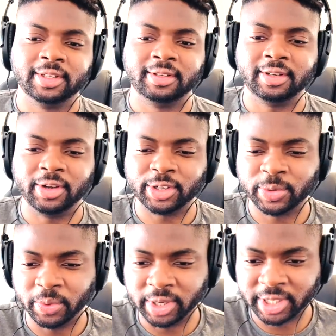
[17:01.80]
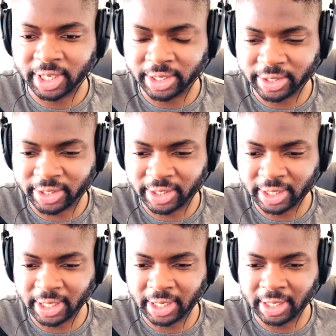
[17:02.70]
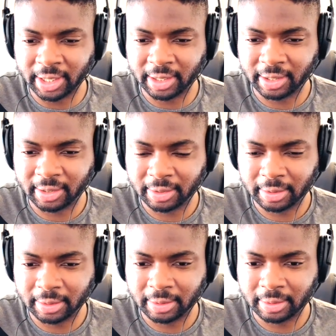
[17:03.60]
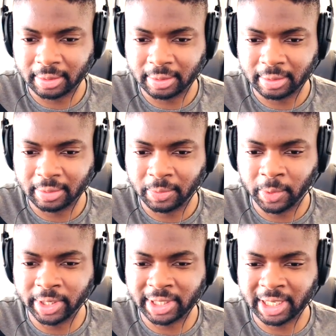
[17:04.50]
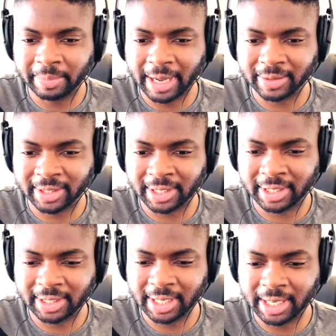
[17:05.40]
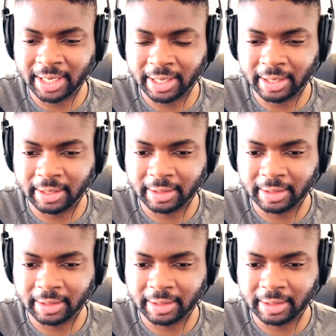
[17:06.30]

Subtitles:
Gosh, what is he going to see? What is he about to see?